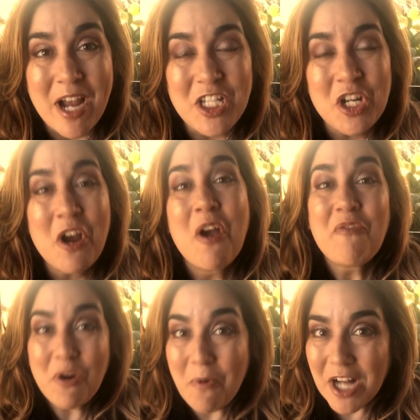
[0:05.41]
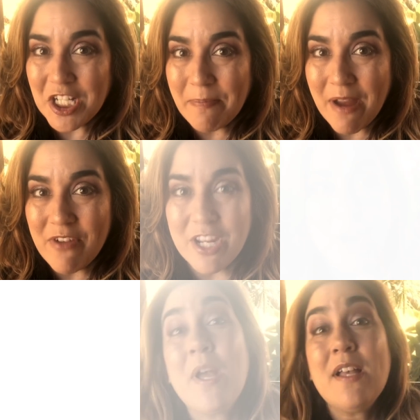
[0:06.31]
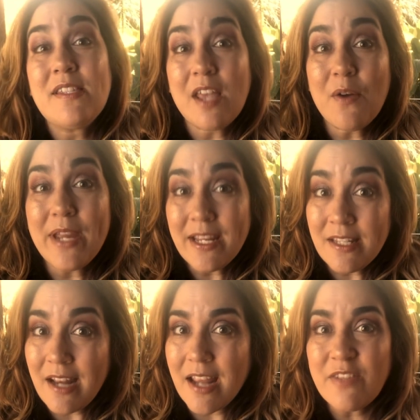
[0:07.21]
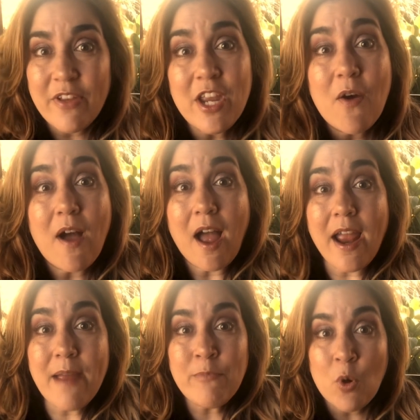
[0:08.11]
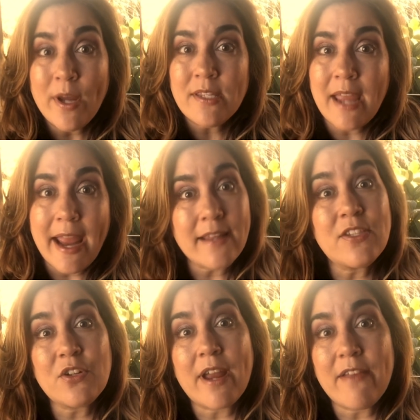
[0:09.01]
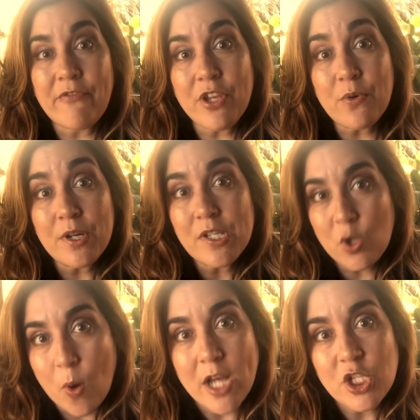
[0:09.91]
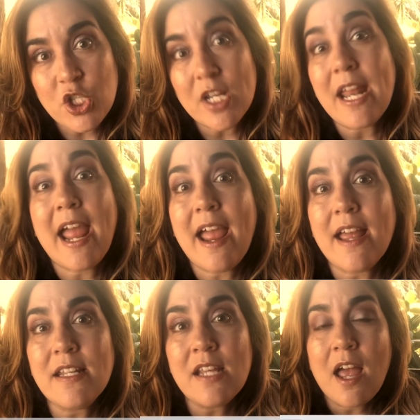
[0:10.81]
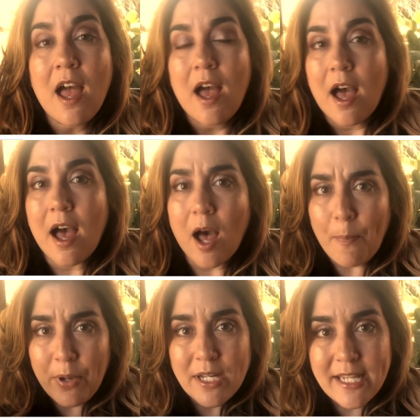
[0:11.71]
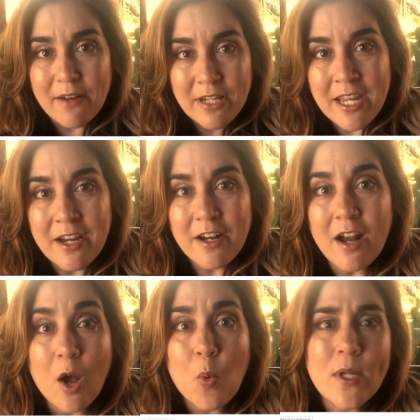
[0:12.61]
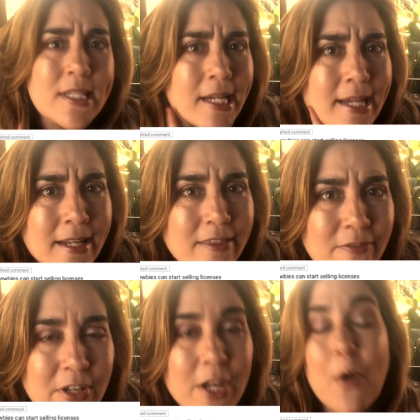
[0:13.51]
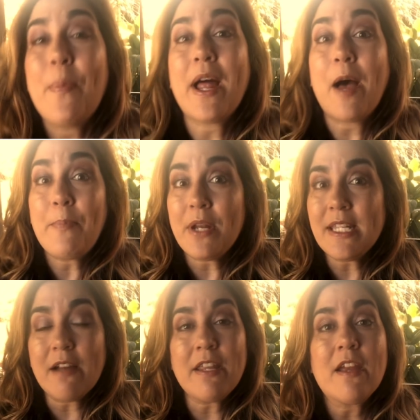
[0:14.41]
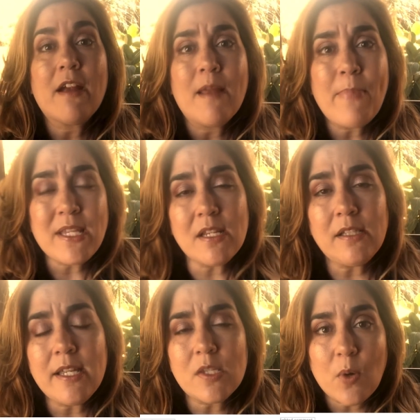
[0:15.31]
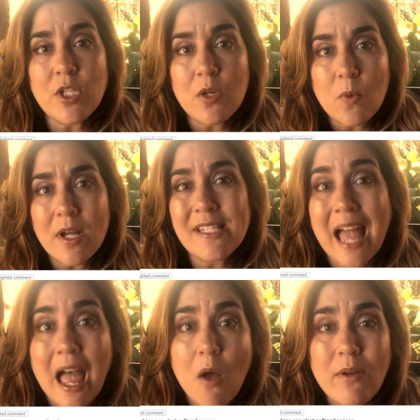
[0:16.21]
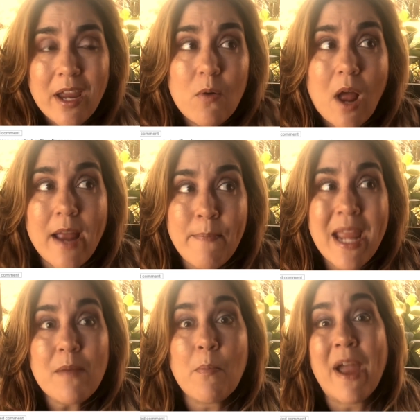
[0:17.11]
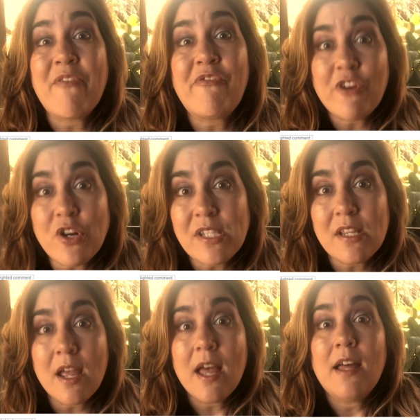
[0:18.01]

much for watching my video. So in today's video, I am going to answer a viewer's question, and I'll put it down here once I edit the video, but I'll put it down here. And basically his question was, how can I make my first